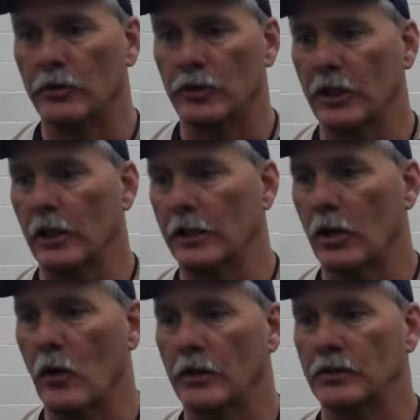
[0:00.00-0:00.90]
Skelly and
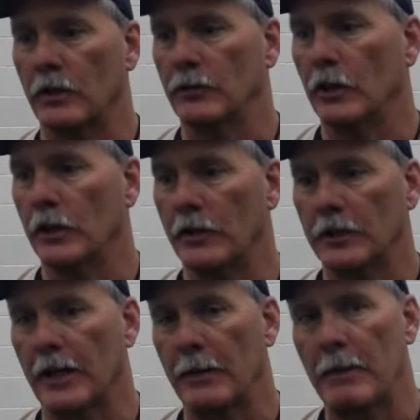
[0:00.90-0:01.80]
all that stuff done, and
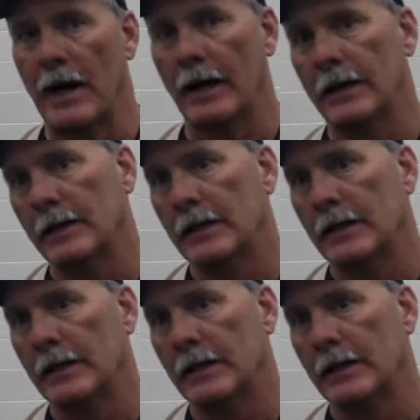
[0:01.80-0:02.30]
then came back